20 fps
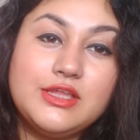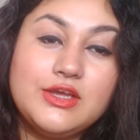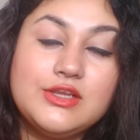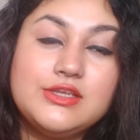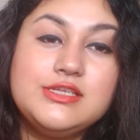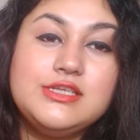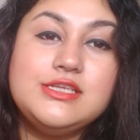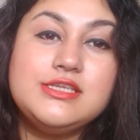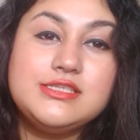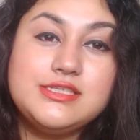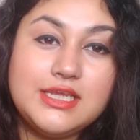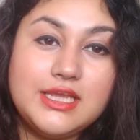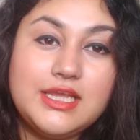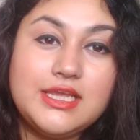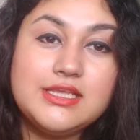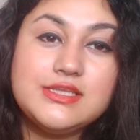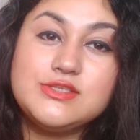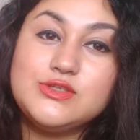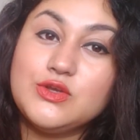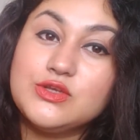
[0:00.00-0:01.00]
30
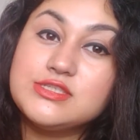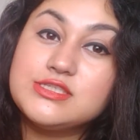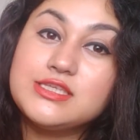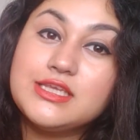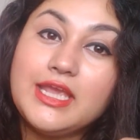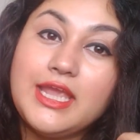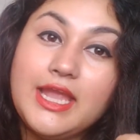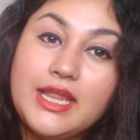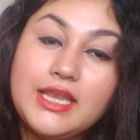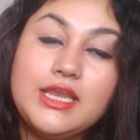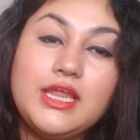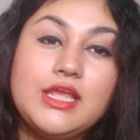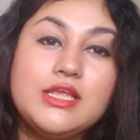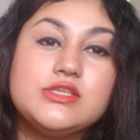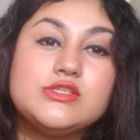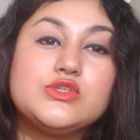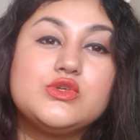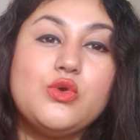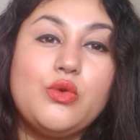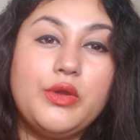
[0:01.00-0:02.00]
days, your skin
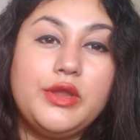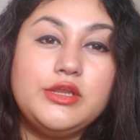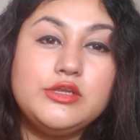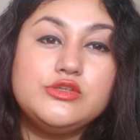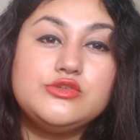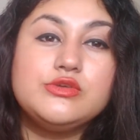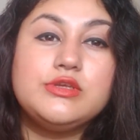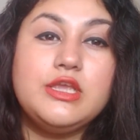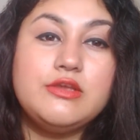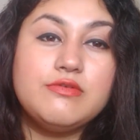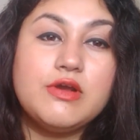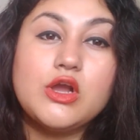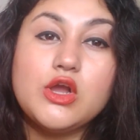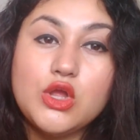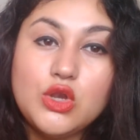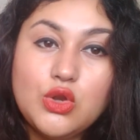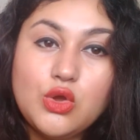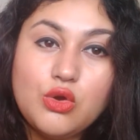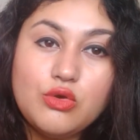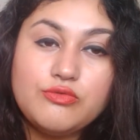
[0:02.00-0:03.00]
is going to give a
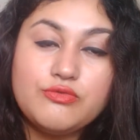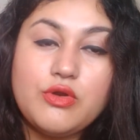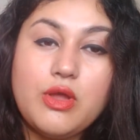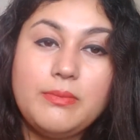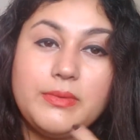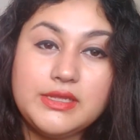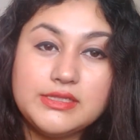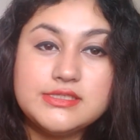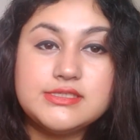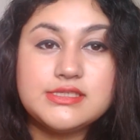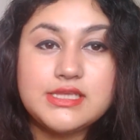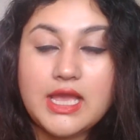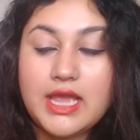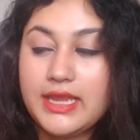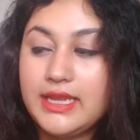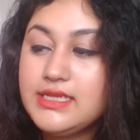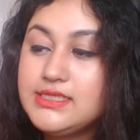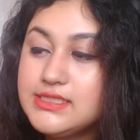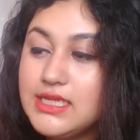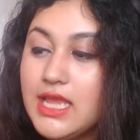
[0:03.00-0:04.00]
glow from
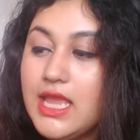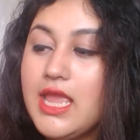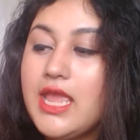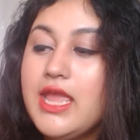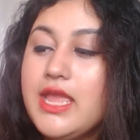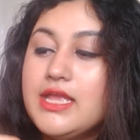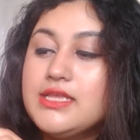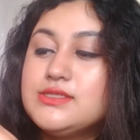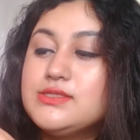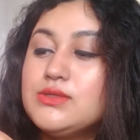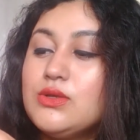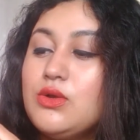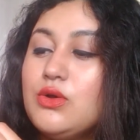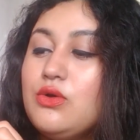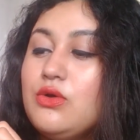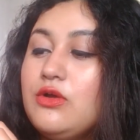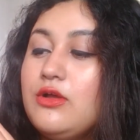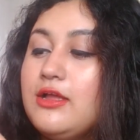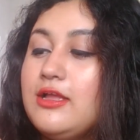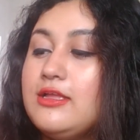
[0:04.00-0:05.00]
inside.
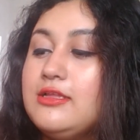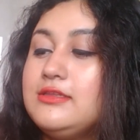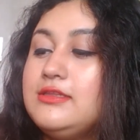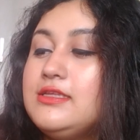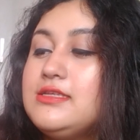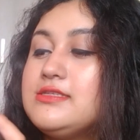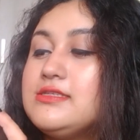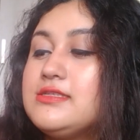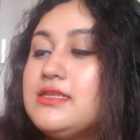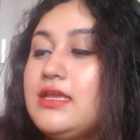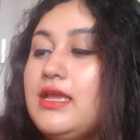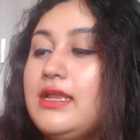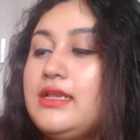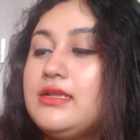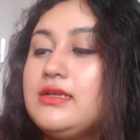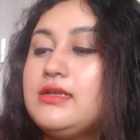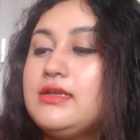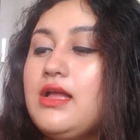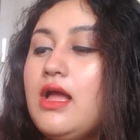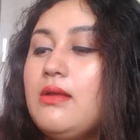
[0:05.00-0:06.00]
So this
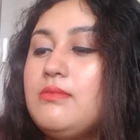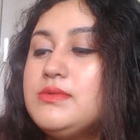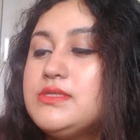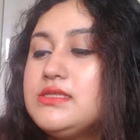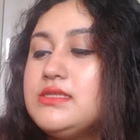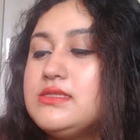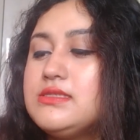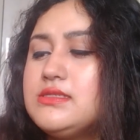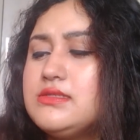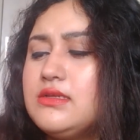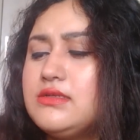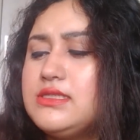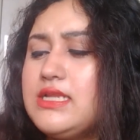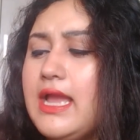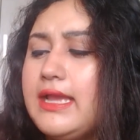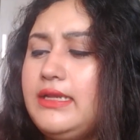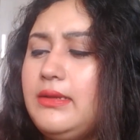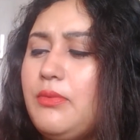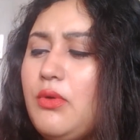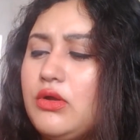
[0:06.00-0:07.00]
is a
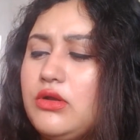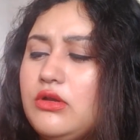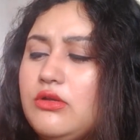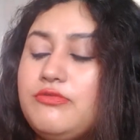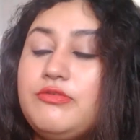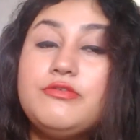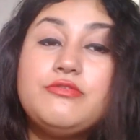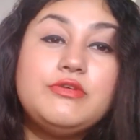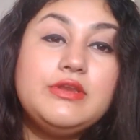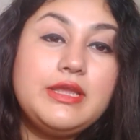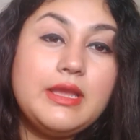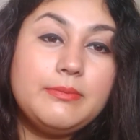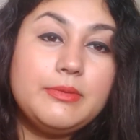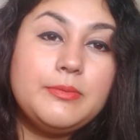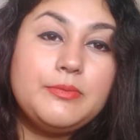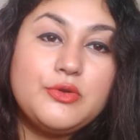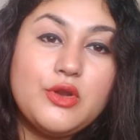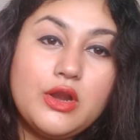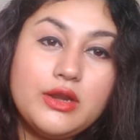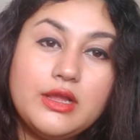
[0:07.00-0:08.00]
tiny bottle of 50 ml
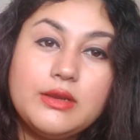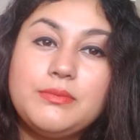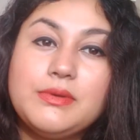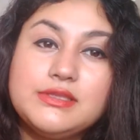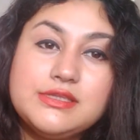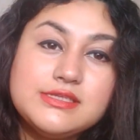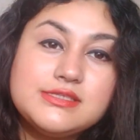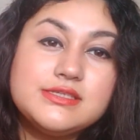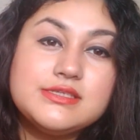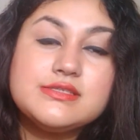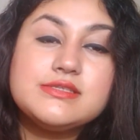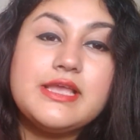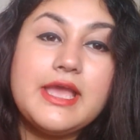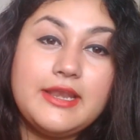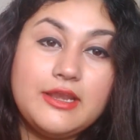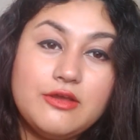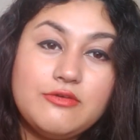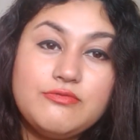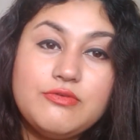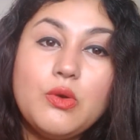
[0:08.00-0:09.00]
product, but this is
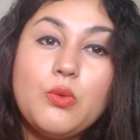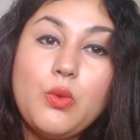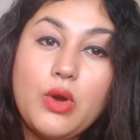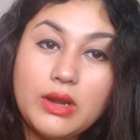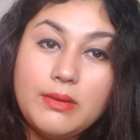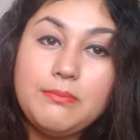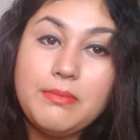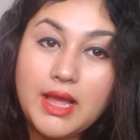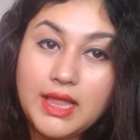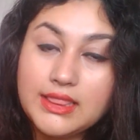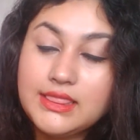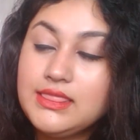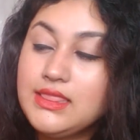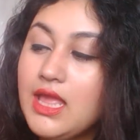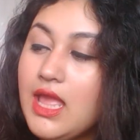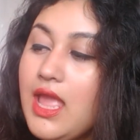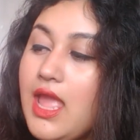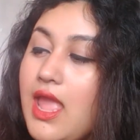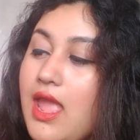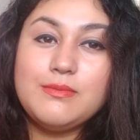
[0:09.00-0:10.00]
enough for 1 month.
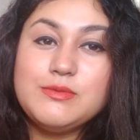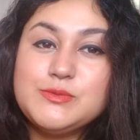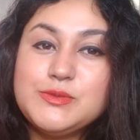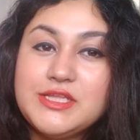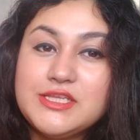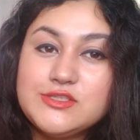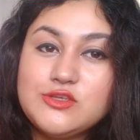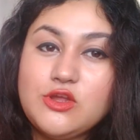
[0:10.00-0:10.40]
It comes with a